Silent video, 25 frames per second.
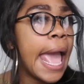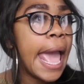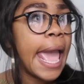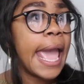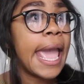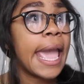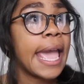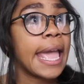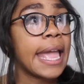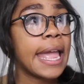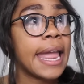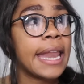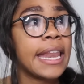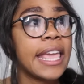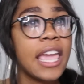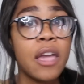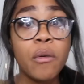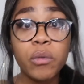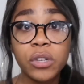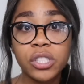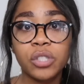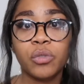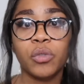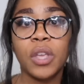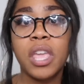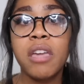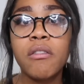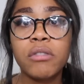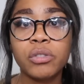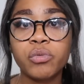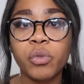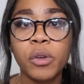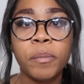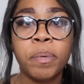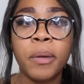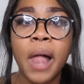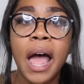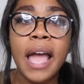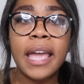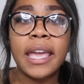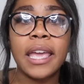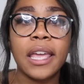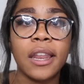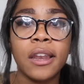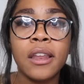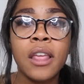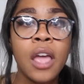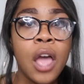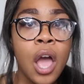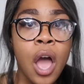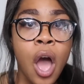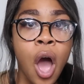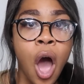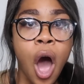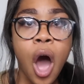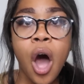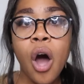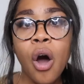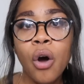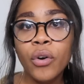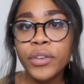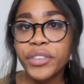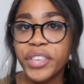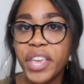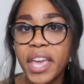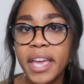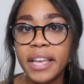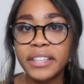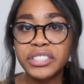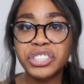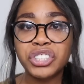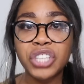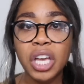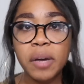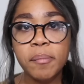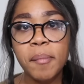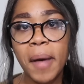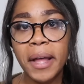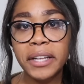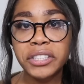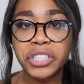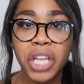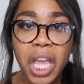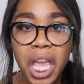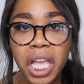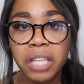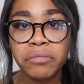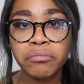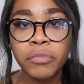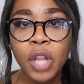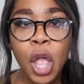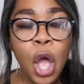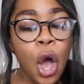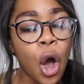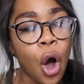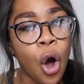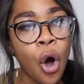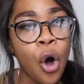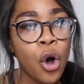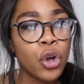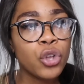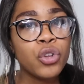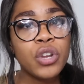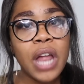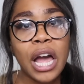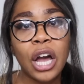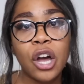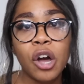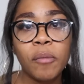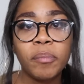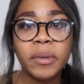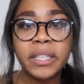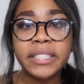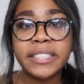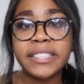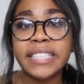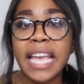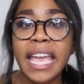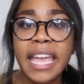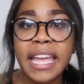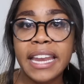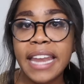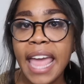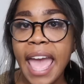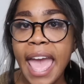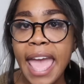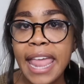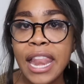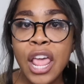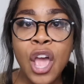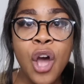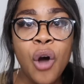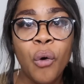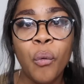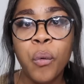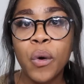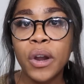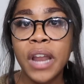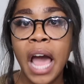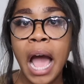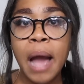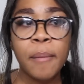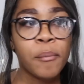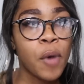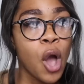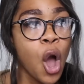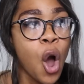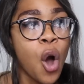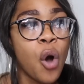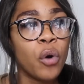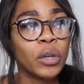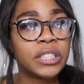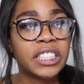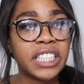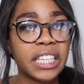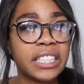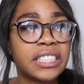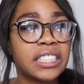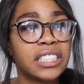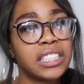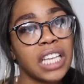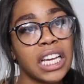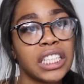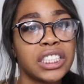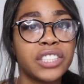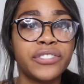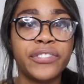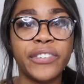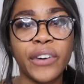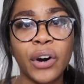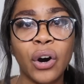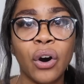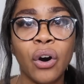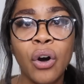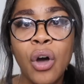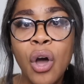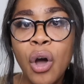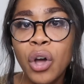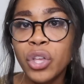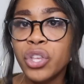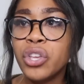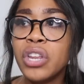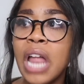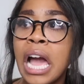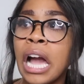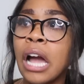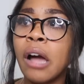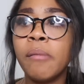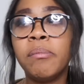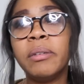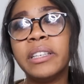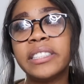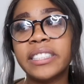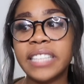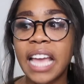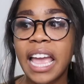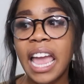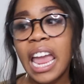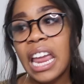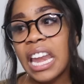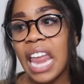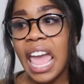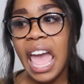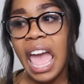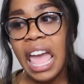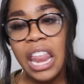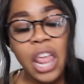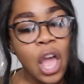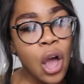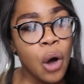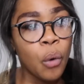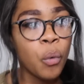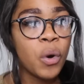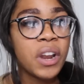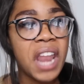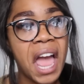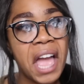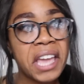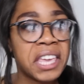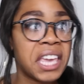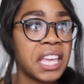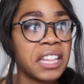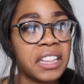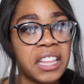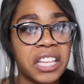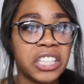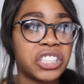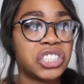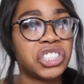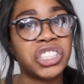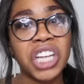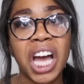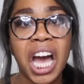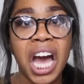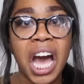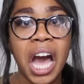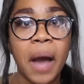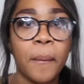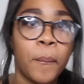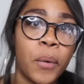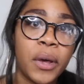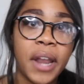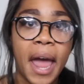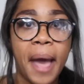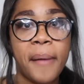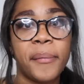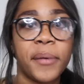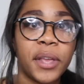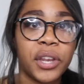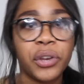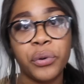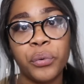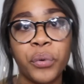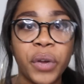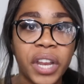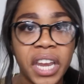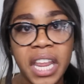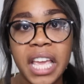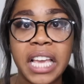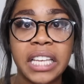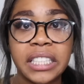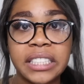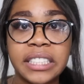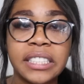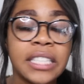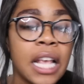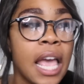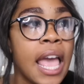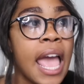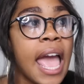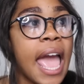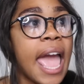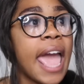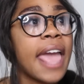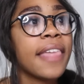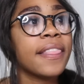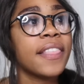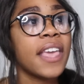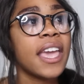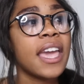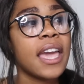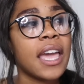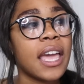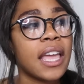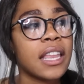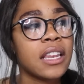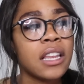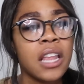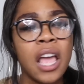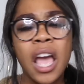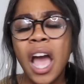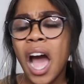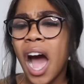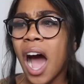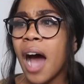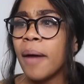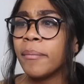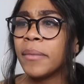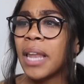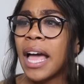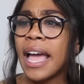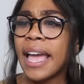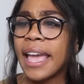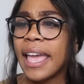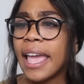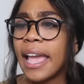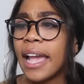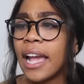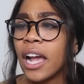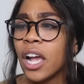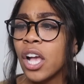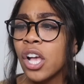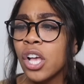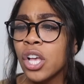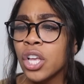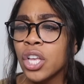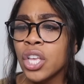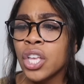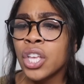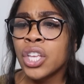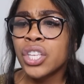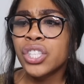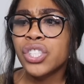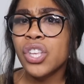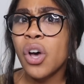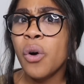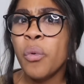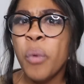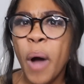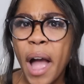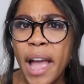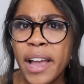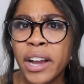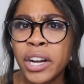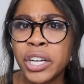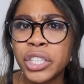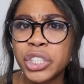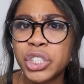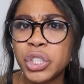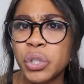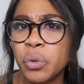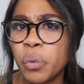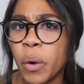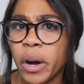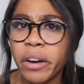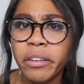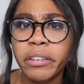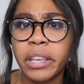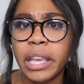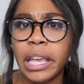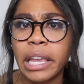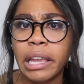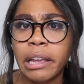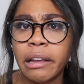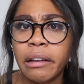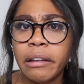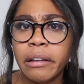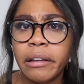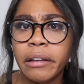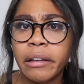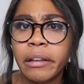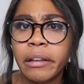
And he was replying, oh yeah, suck my dick. Oh, you're not gonna be saying that when I'm successful. You're not gonna be saying that when I get this job, when I've been doing this. And then I'm like, so why aren't you working?